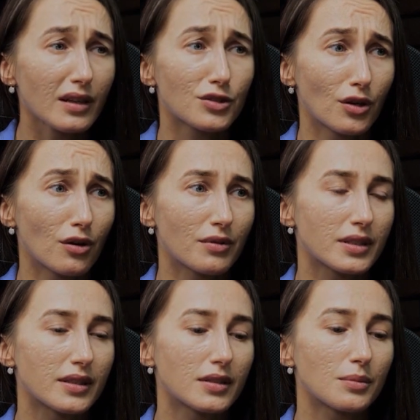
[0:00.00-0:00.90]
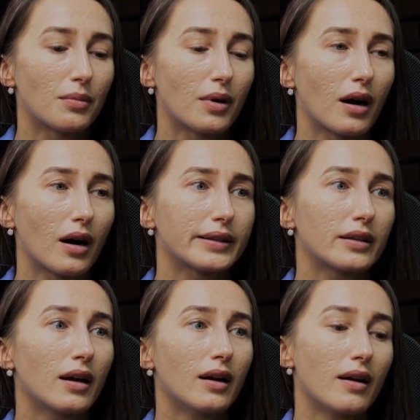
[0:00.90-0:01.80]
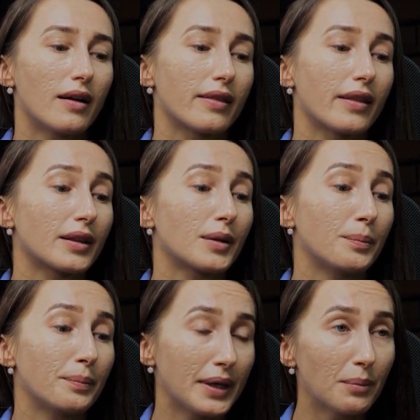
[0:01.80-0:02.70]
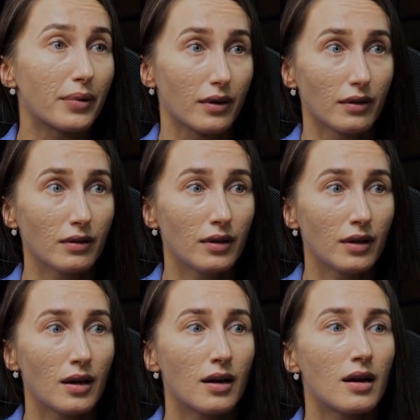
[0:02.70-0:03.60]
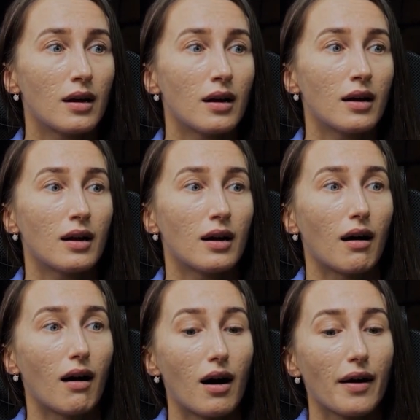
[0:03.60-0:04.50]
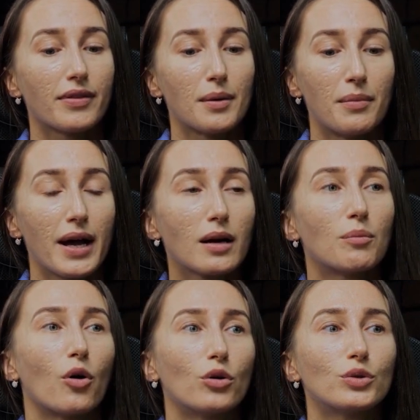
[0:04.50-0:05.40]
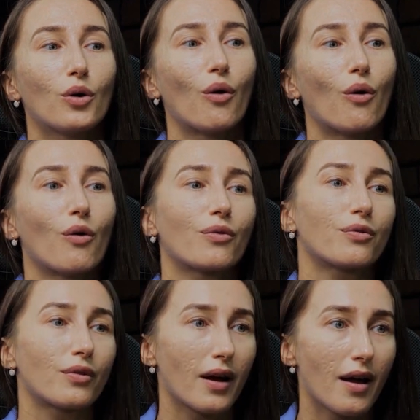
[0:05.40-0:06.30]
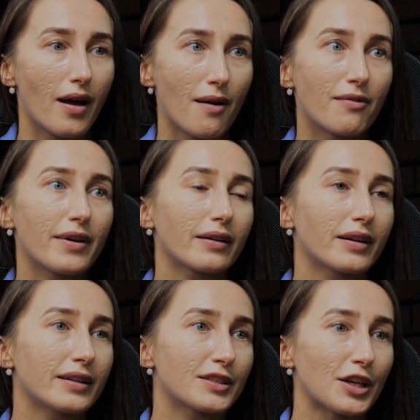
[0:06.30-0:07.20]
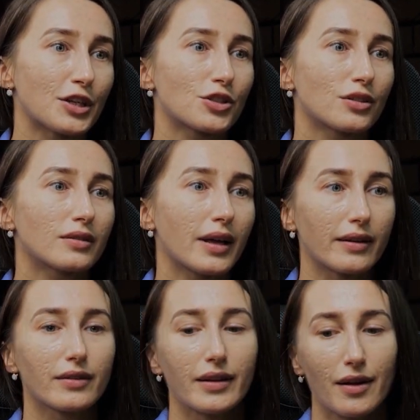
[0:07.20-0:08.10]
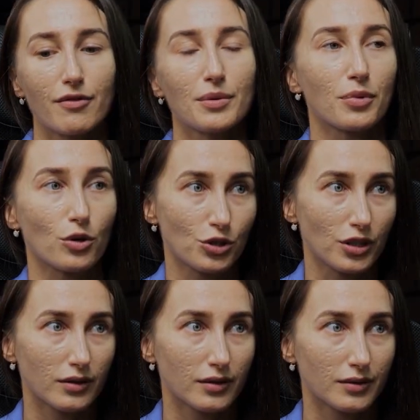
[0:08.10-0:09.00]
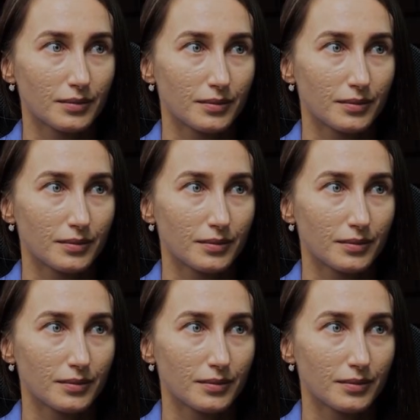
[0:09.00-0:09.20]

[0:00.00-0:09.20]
services, but that people are the backbone of every organization and every project.